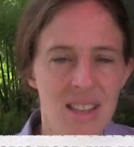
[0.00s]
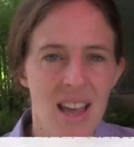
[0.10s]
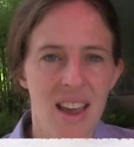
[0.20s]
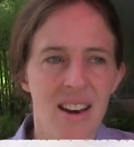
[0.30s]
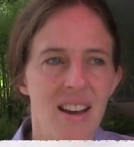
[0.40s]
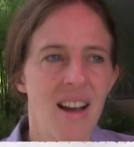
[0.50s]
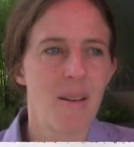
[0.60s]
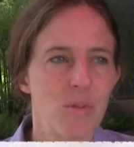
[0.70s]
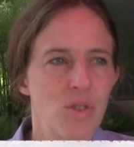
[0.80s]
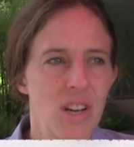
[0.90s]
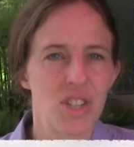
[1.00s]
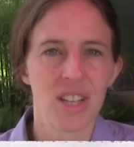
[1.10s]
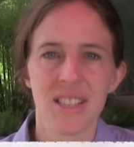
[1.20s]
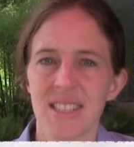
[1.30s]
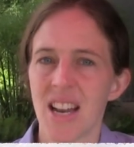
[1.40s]
then um,
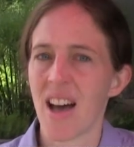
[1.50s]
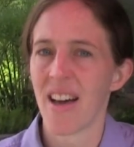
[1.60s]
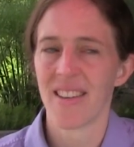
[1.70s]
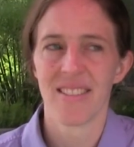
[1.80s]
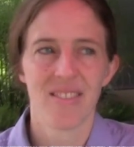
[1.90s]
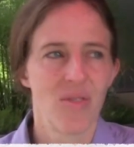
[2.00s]
dredging is not